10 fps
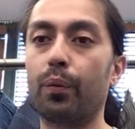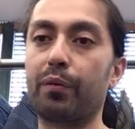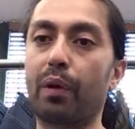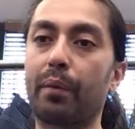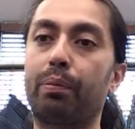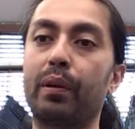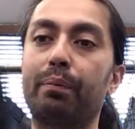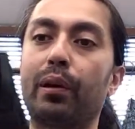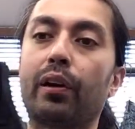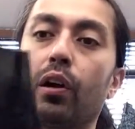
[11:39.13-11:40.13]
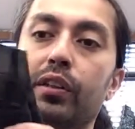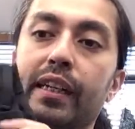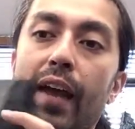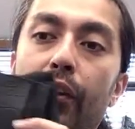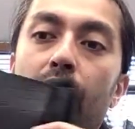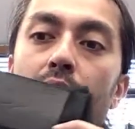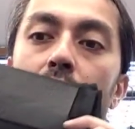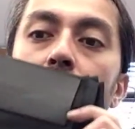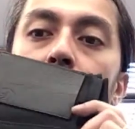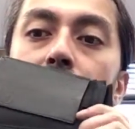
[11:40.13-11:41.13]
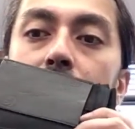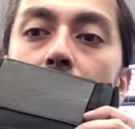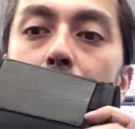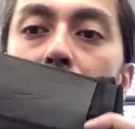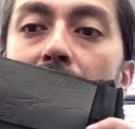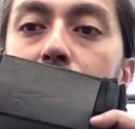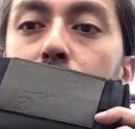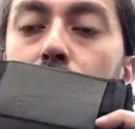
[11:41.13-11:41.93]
we brought we put it all together, the black